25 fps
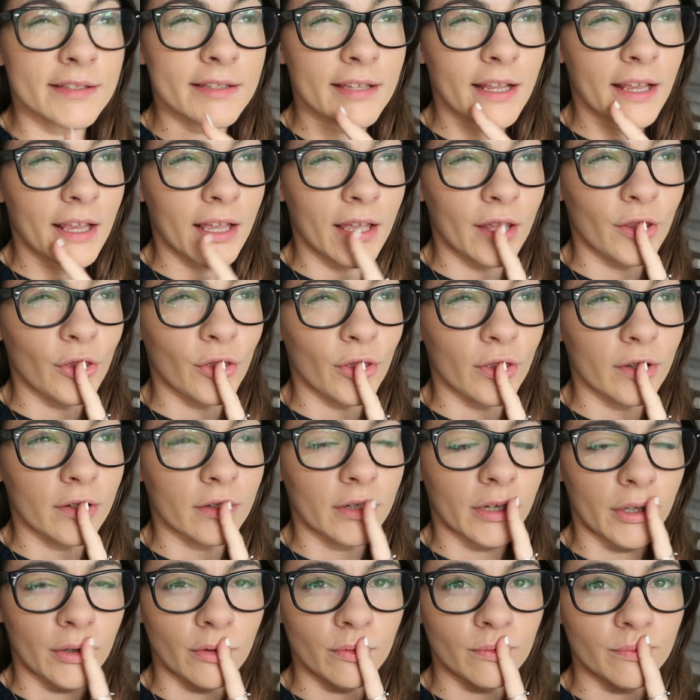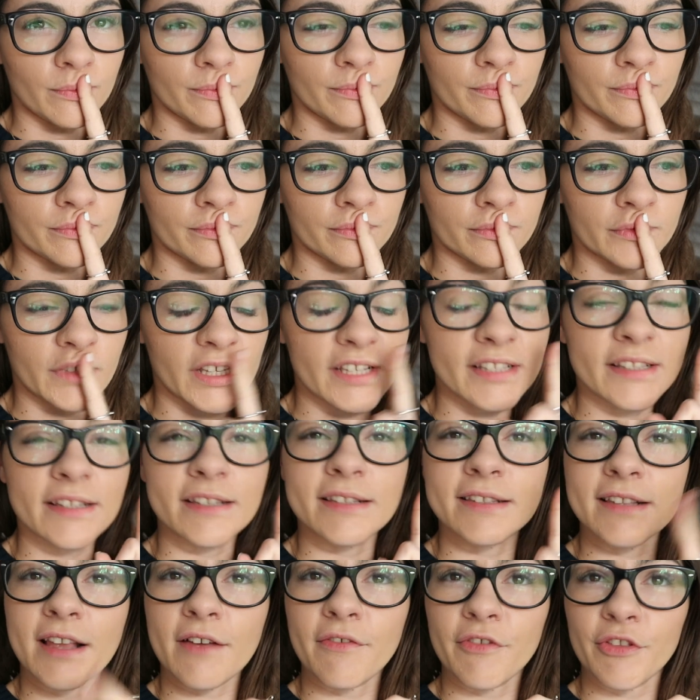6th, no, it's the
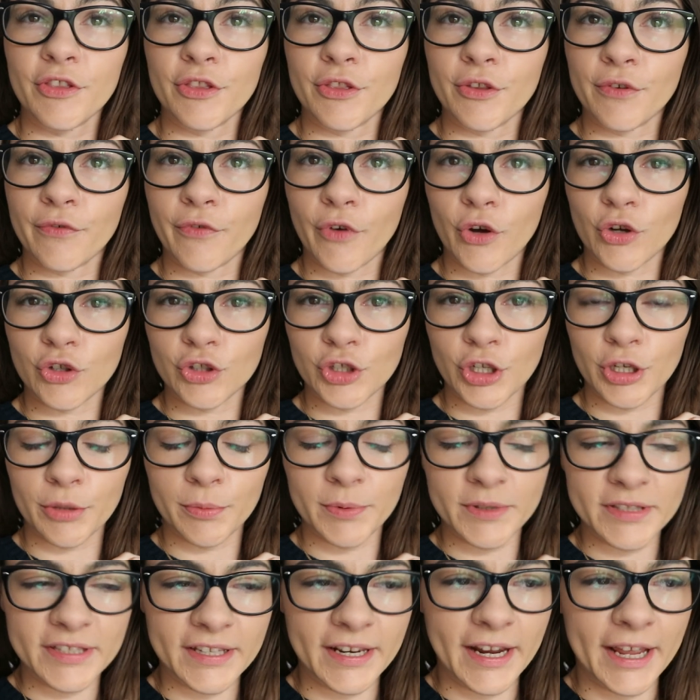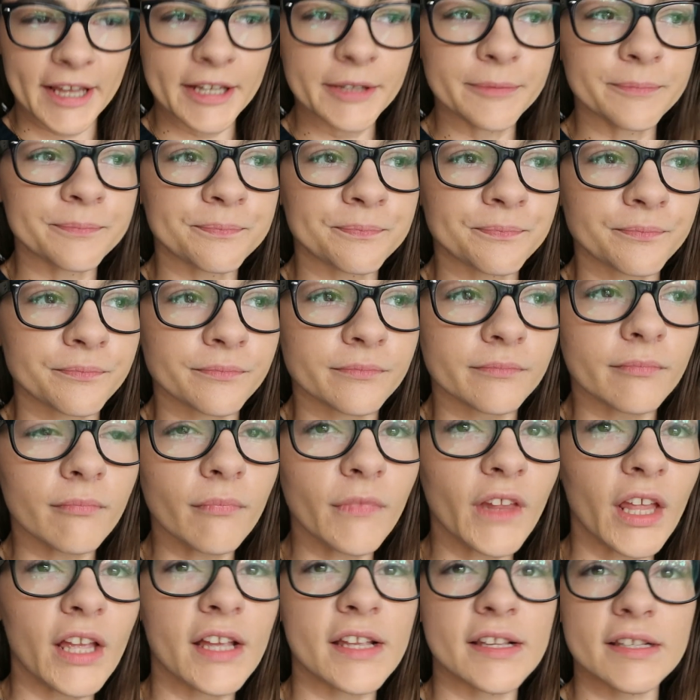7th of October today.
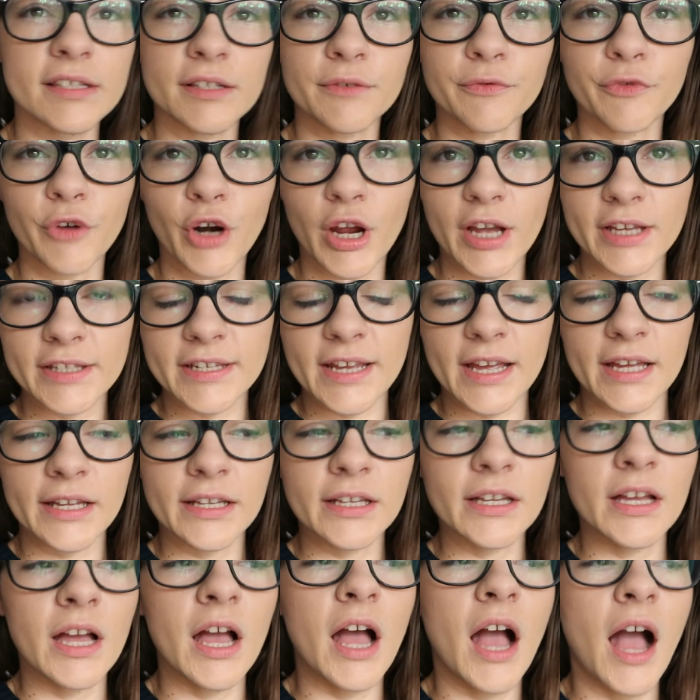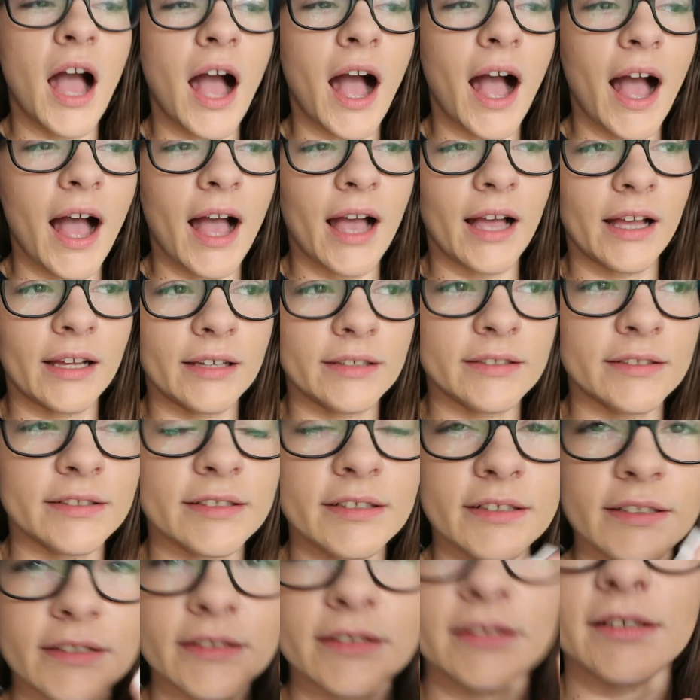It's a Friday,
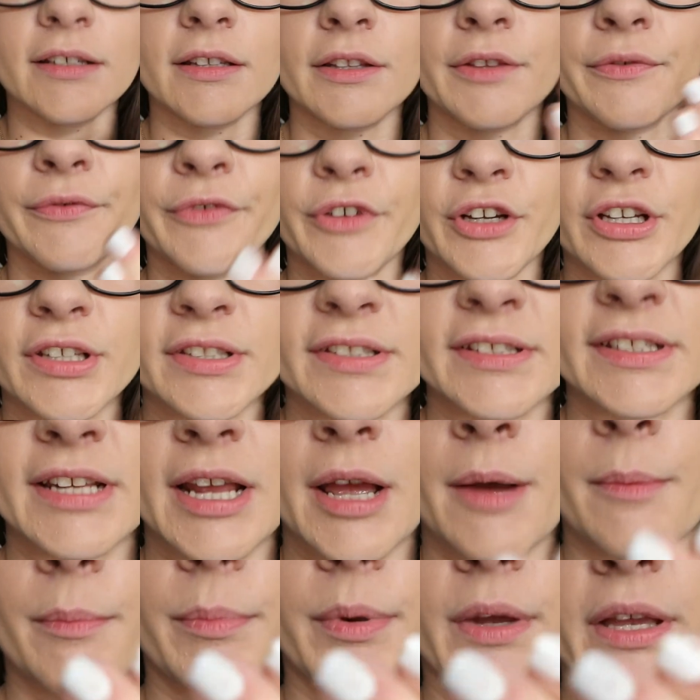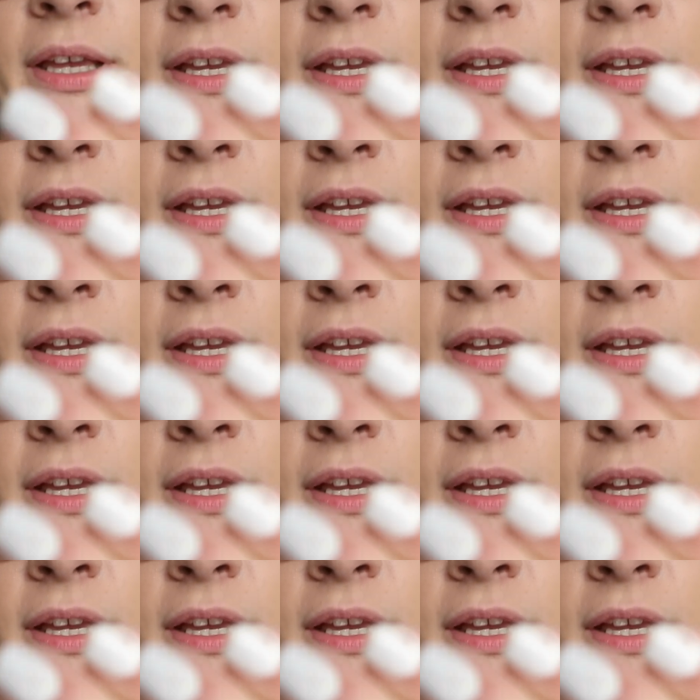and the first step